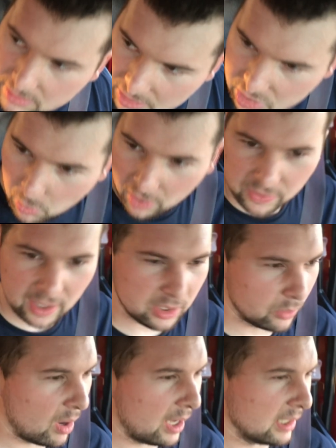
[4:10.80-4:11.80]
It's one thing
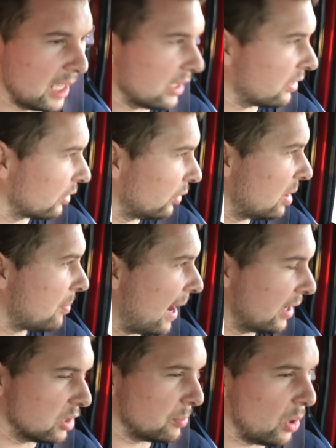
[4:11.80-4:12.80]
to run like 30
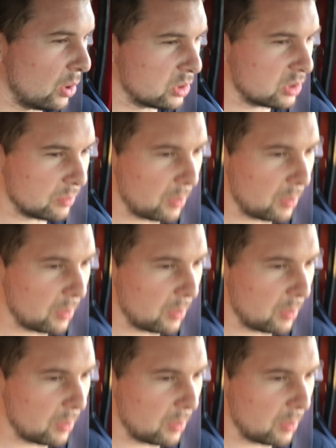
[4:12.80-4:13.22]
pounds of boost,